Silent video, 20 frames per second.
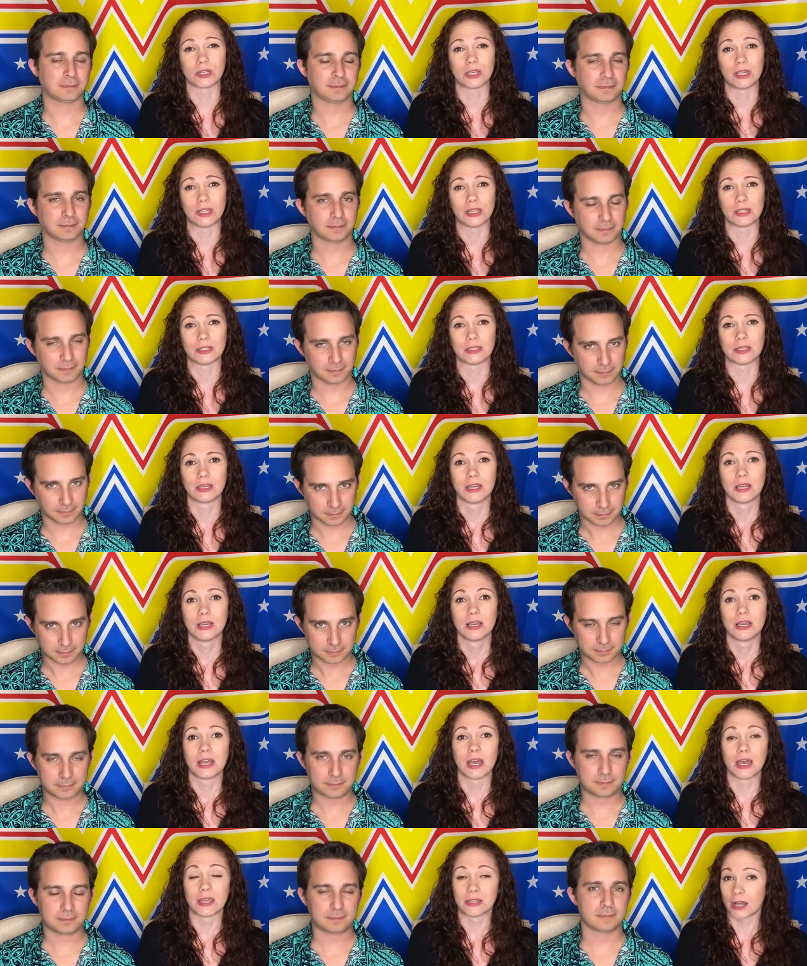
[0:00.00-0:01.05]
Speaker 1: in
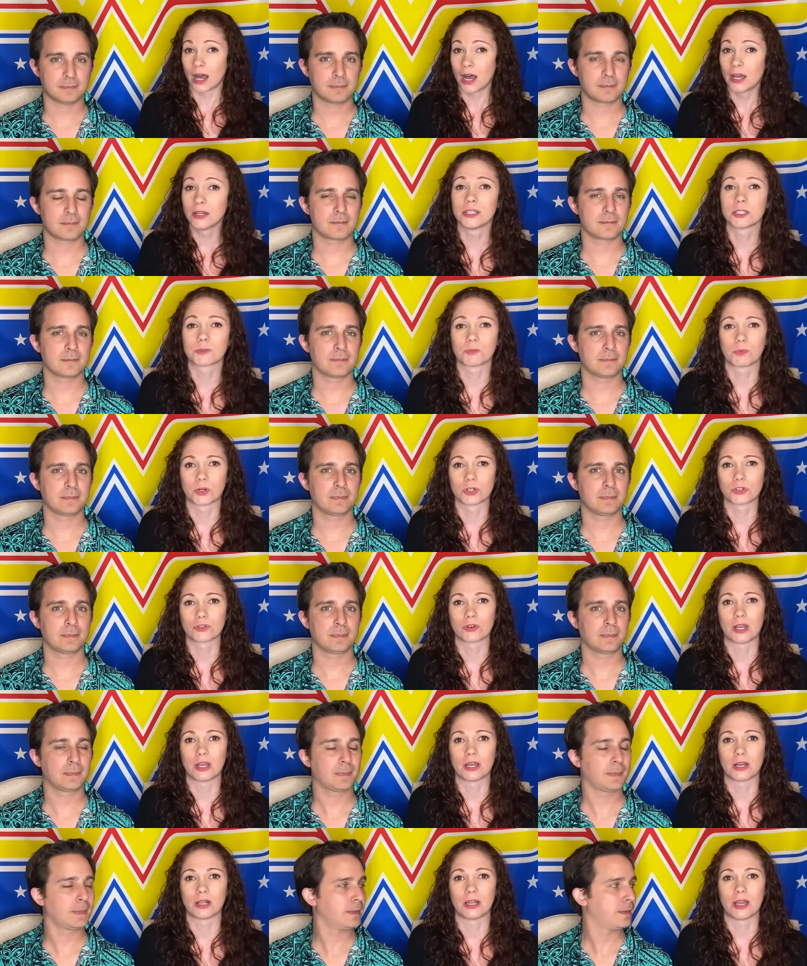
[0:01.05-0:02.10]
an honest
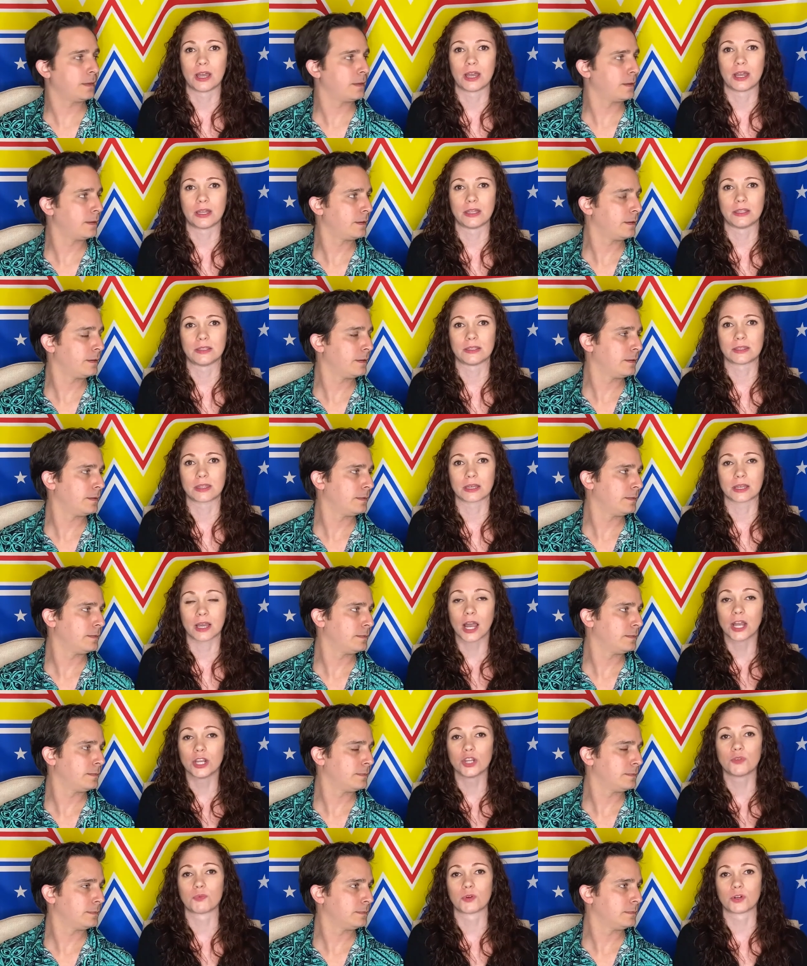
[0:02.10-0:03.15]
portrayal, and the
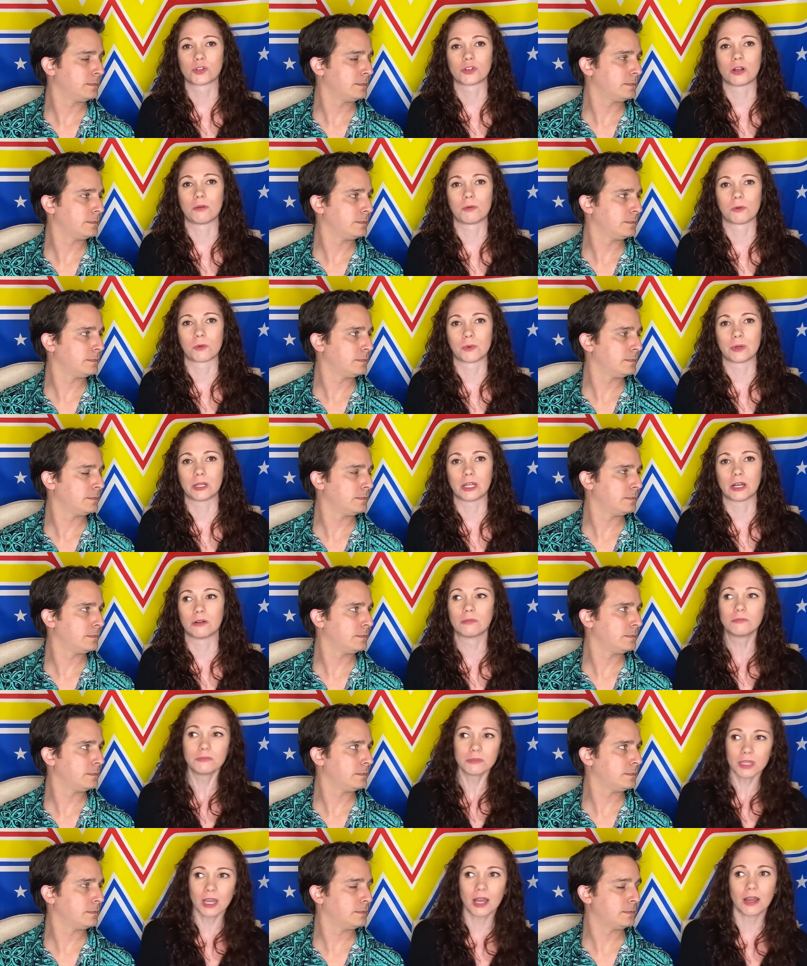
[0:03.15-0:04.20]
kind of portrayal where we go,
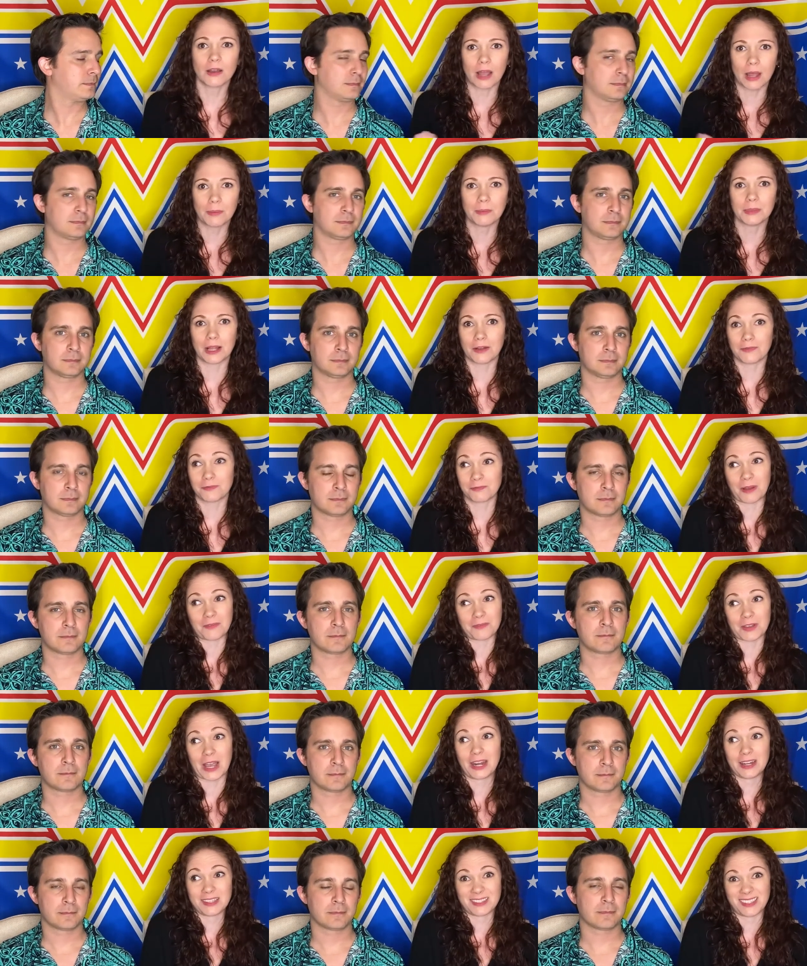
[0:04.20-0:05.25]
yeah, I mean,
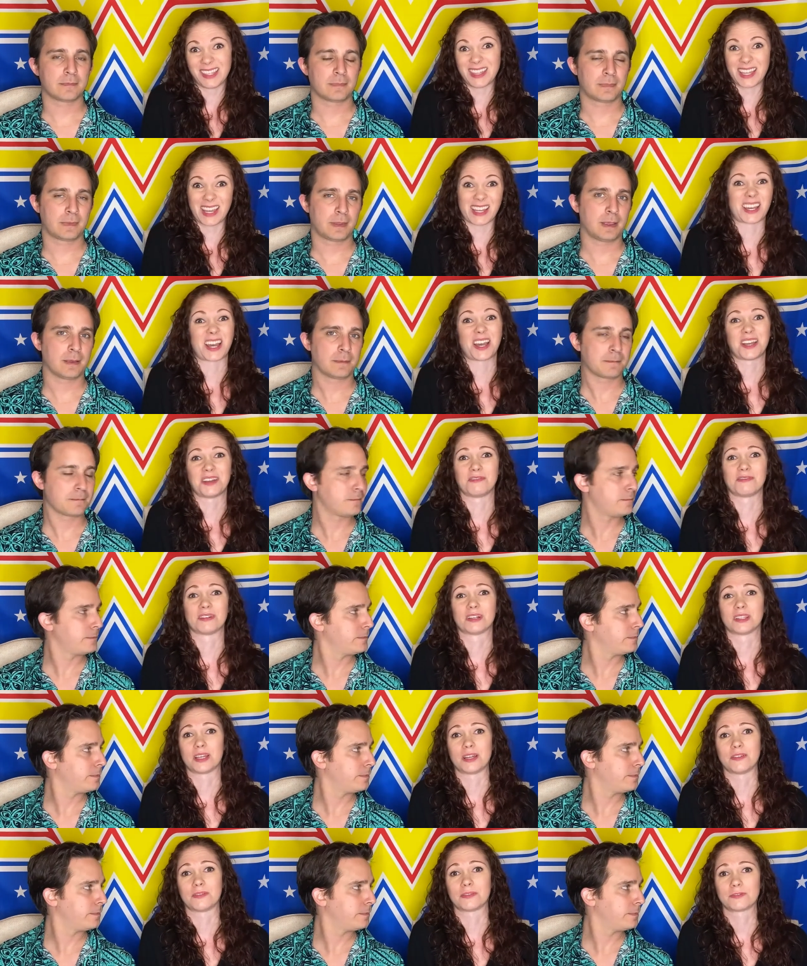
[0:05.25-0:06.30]
I've kind of seen that guy
Speaker 2: in real
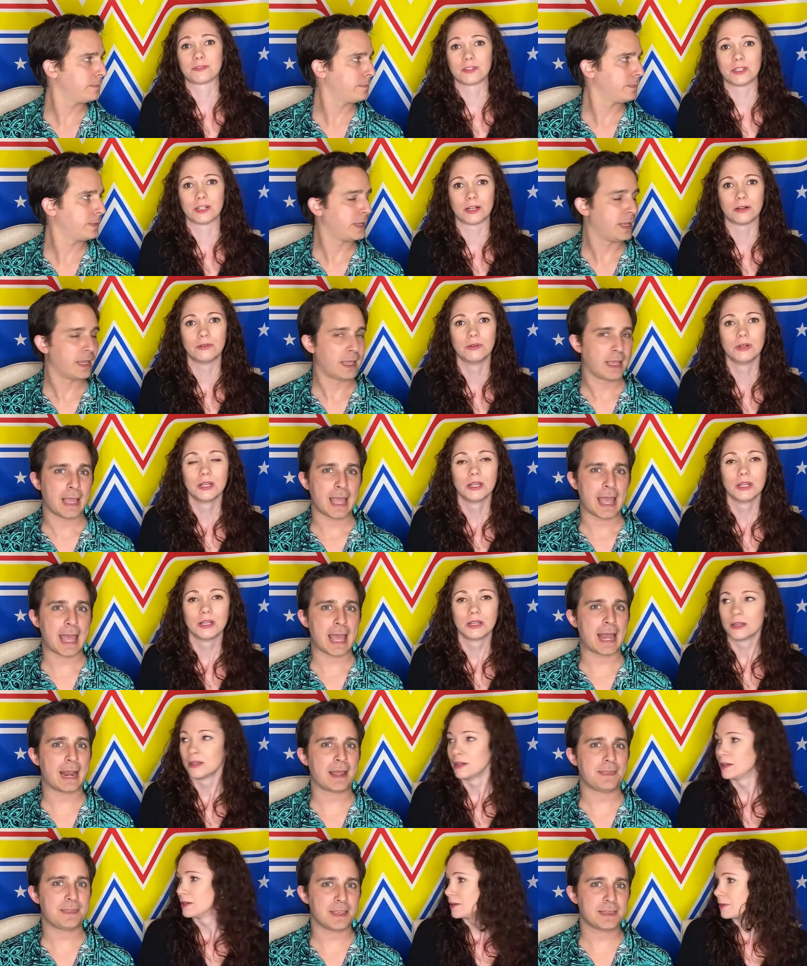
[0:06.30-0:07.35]
life, you know?
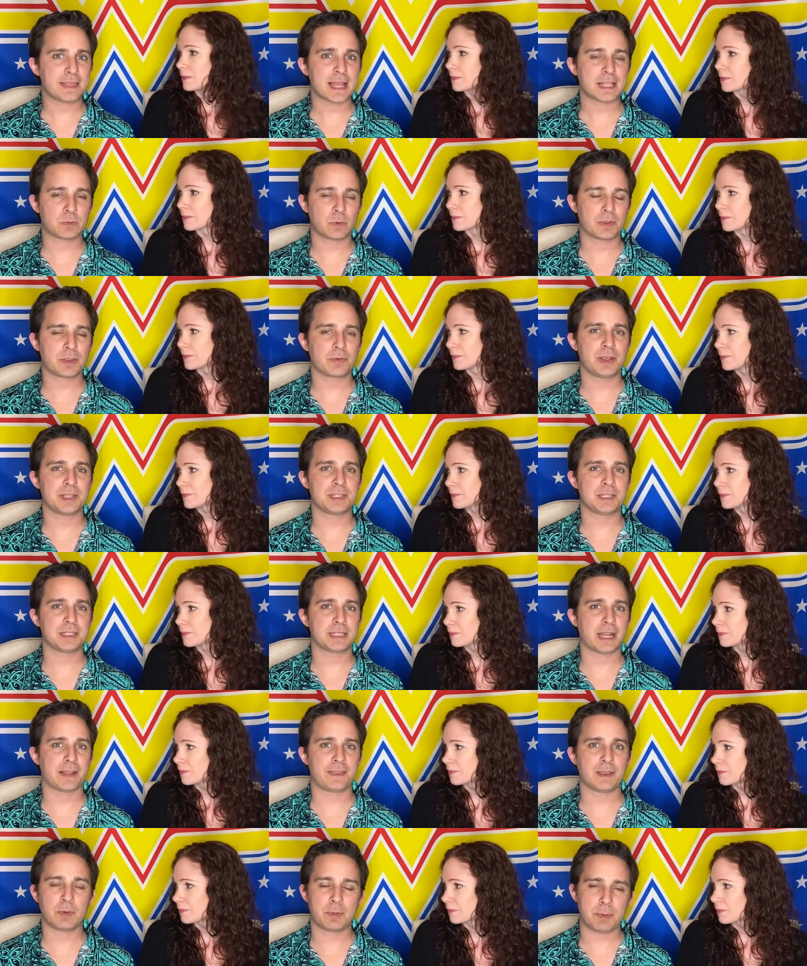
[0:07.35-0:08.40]
And I think that's one of the reasons
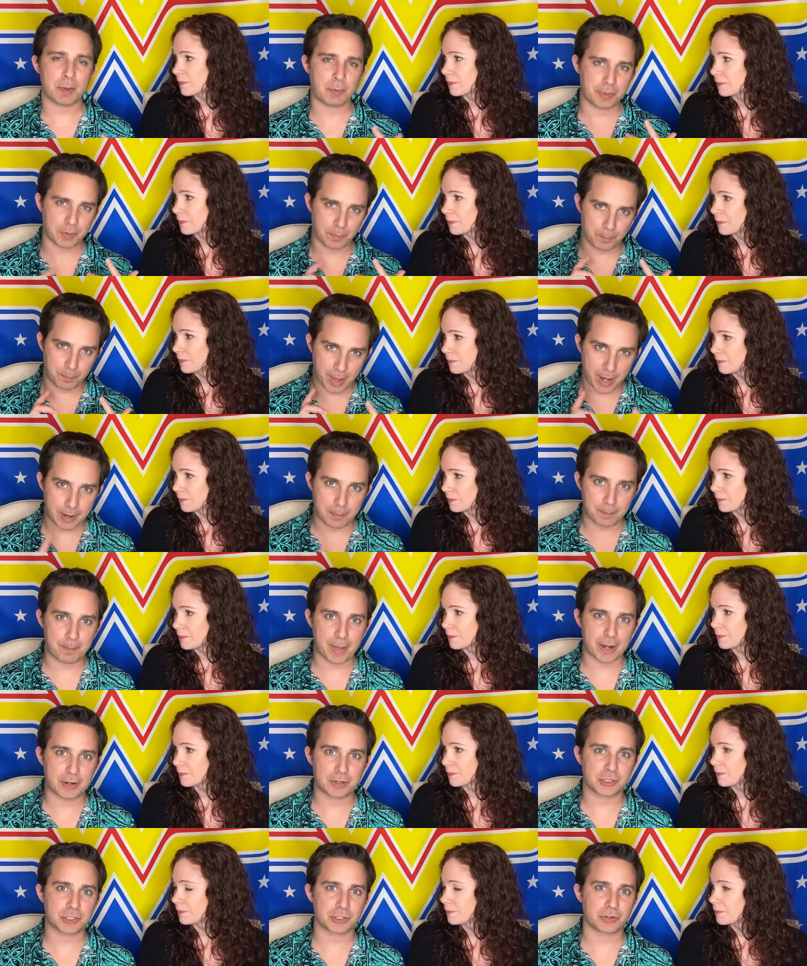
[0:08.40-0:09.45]
that I think maybe with a
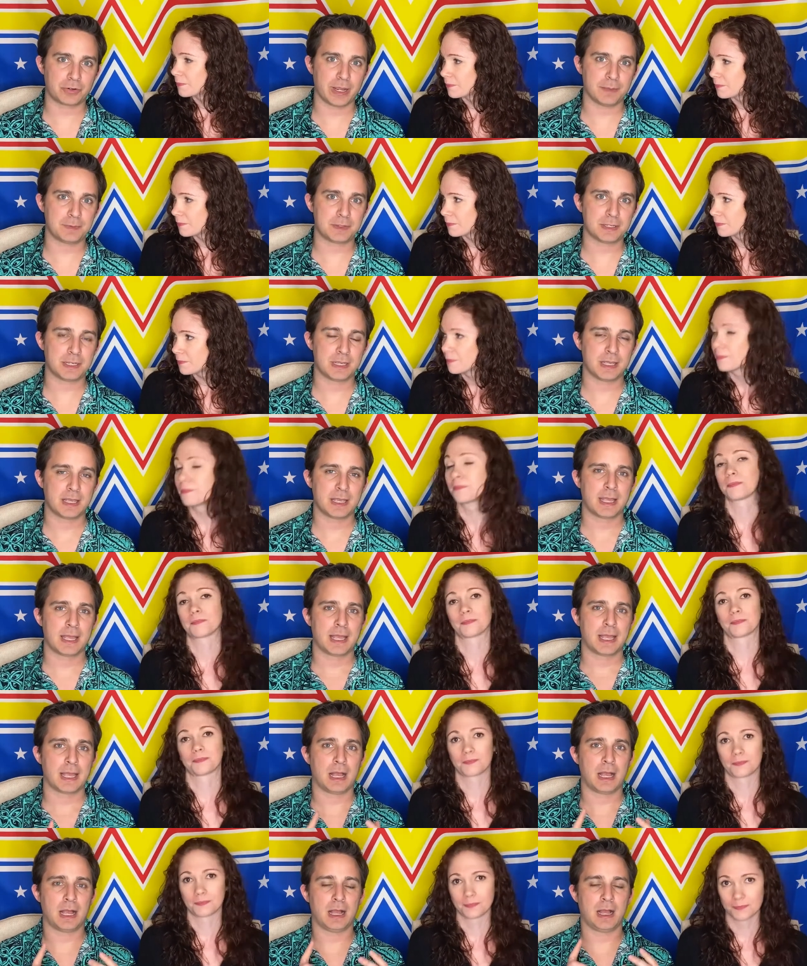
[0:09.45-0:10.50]
better script,
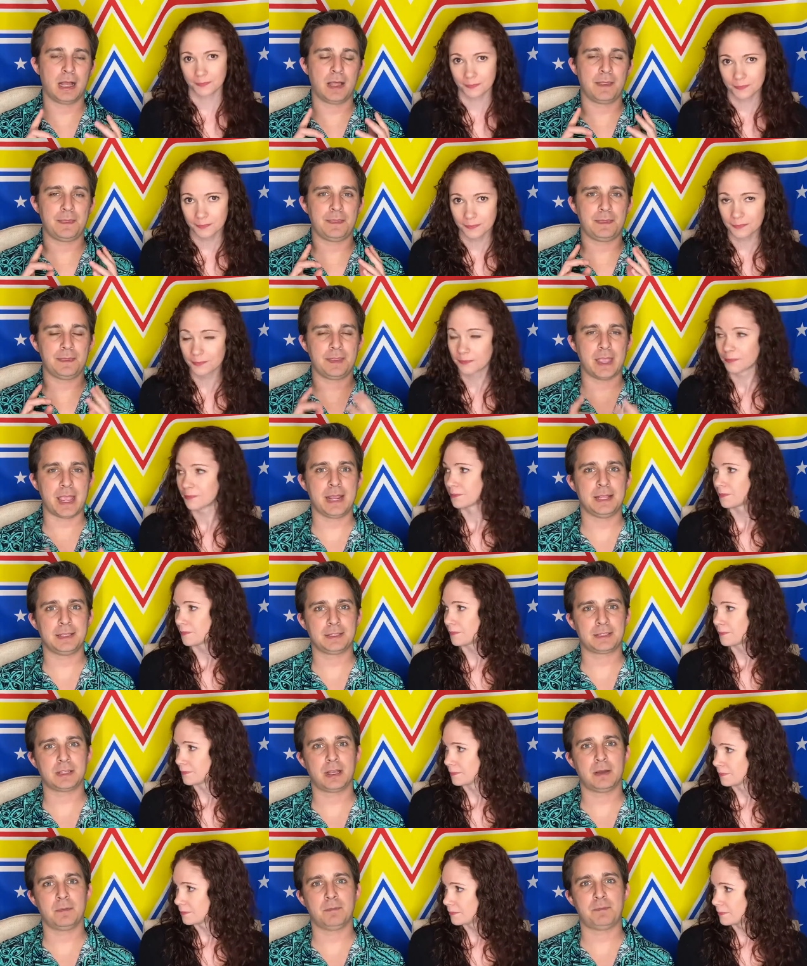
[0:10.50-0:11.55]
and some